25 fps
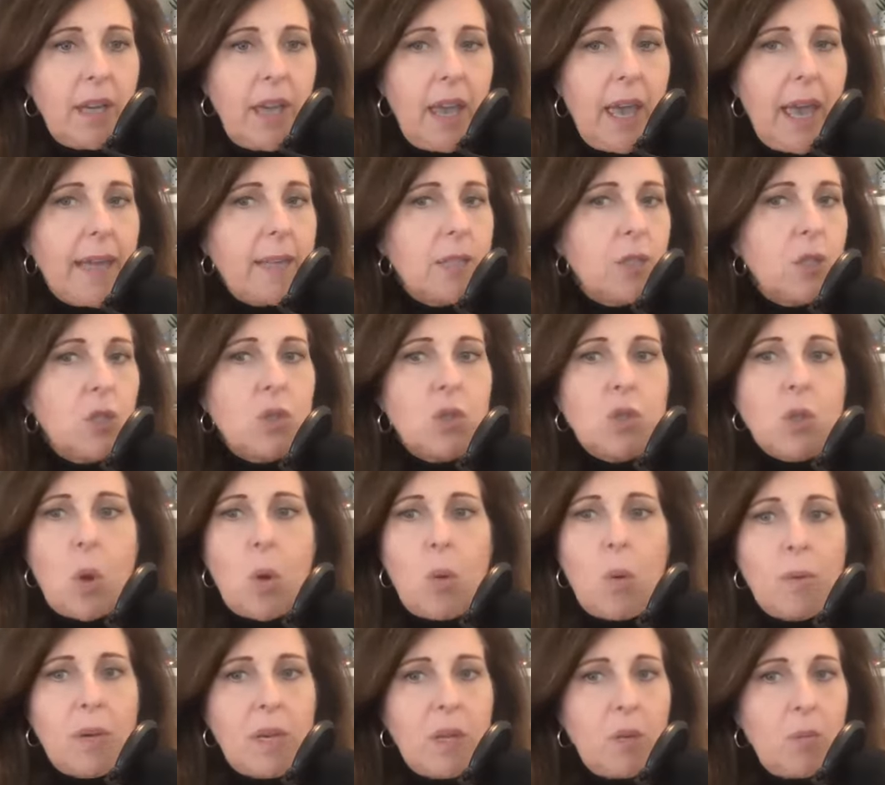And
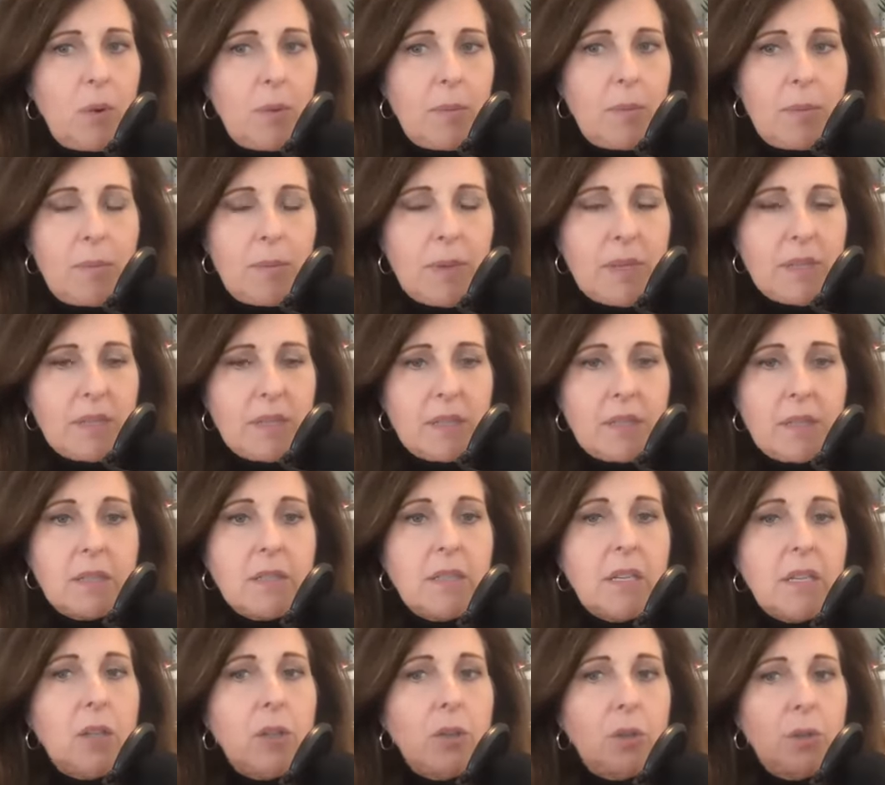so many women businesses,
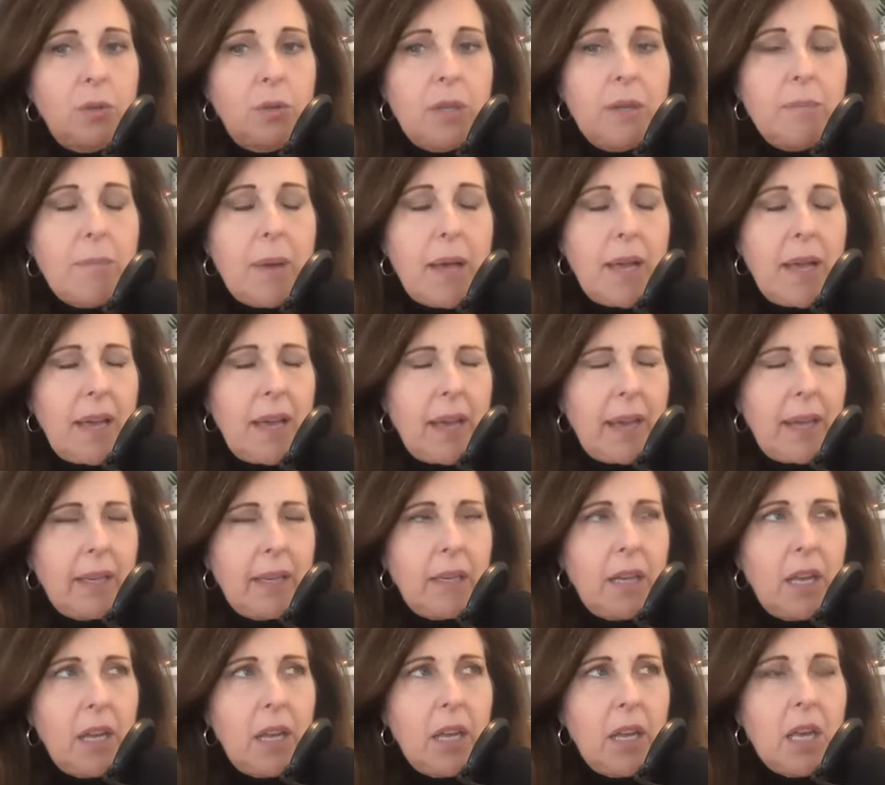including mine,
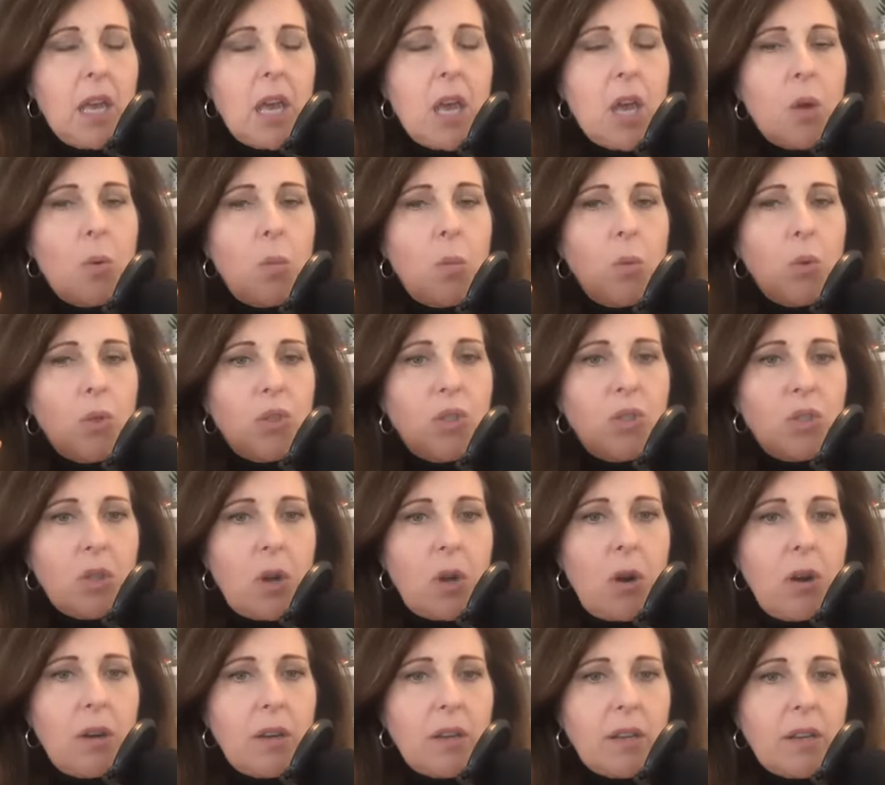were
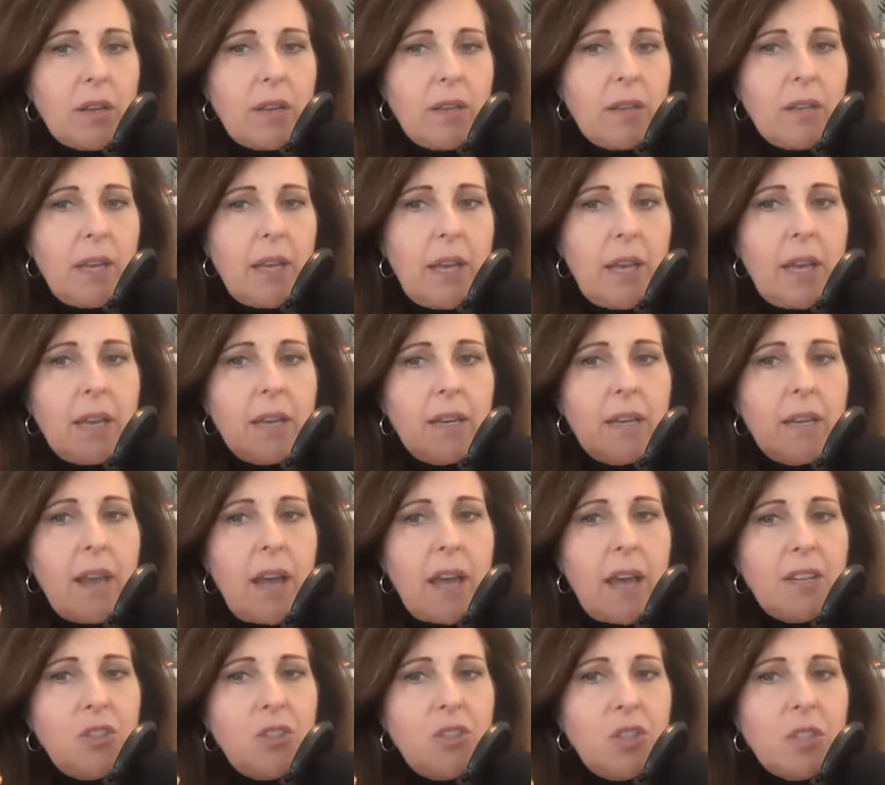started
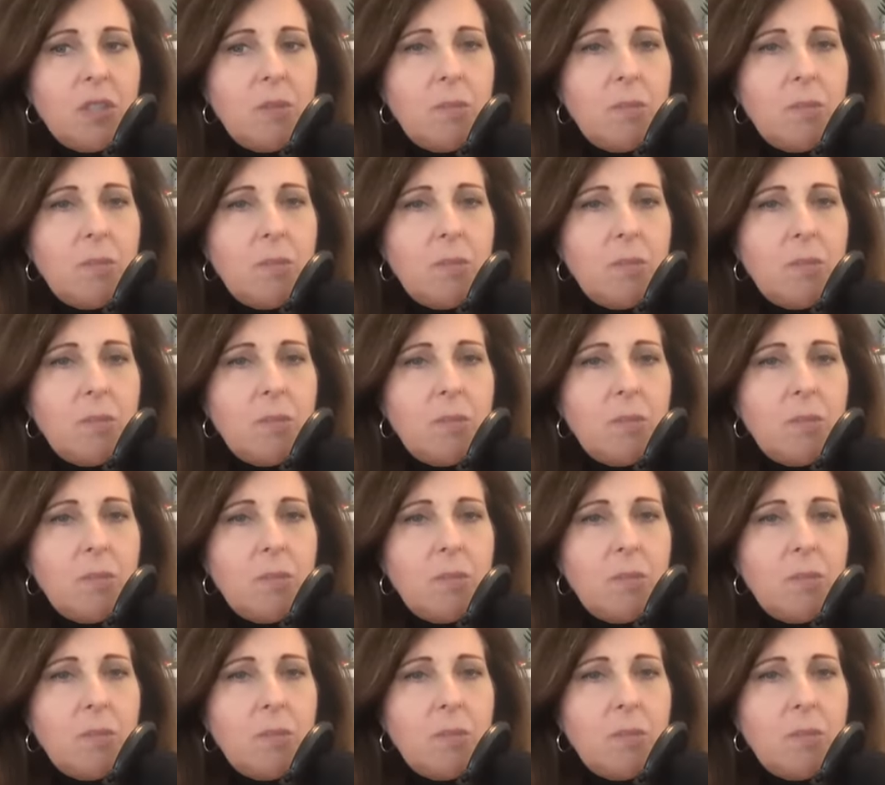not just